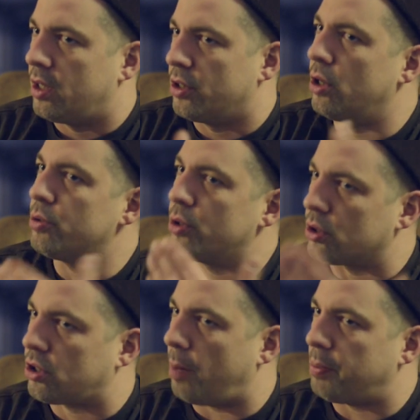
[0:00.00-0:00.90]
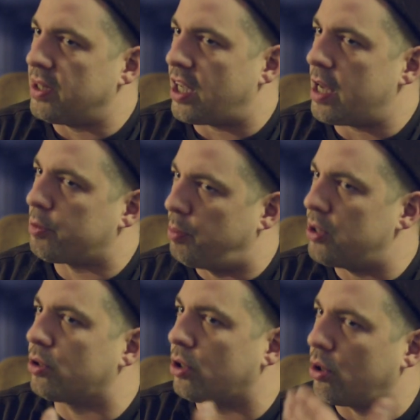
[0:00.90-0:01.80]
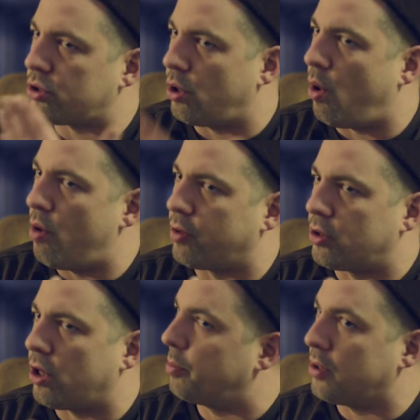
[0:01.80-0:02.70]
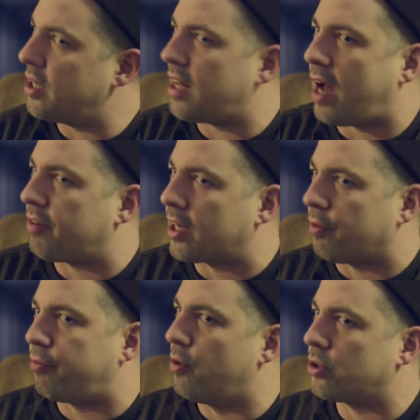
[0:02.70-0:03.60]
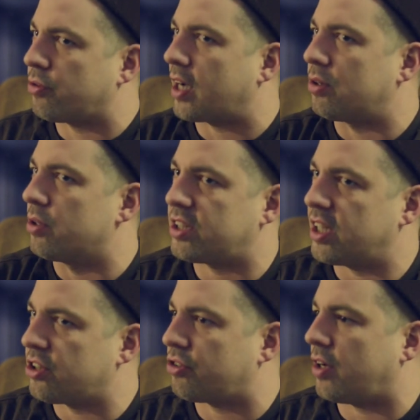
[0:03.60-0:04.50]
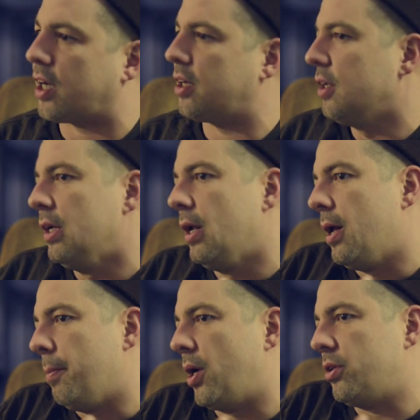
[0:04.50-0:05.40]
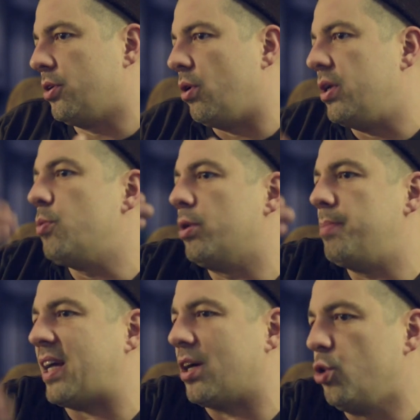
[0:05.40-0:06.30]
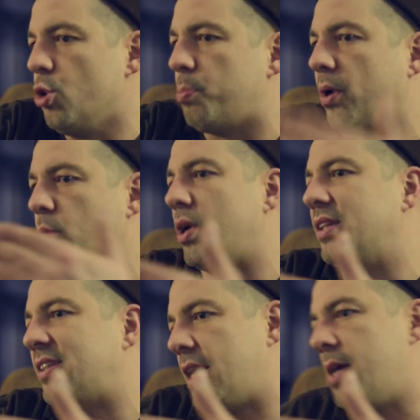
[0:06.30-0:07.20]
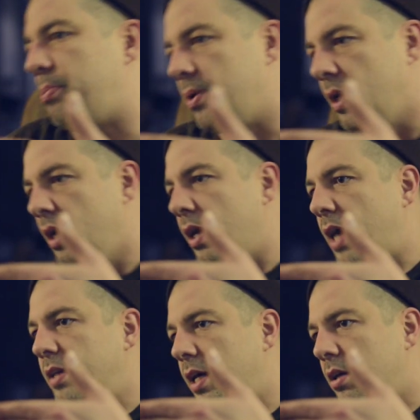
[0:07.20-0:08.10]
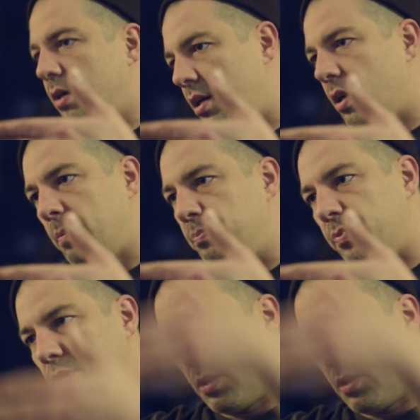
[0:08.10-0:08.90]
You know, you could copy tapes, but you could also overdub. You didn't have like a 4-track or a 6-track, but you know, he would make a loop on one tape, and then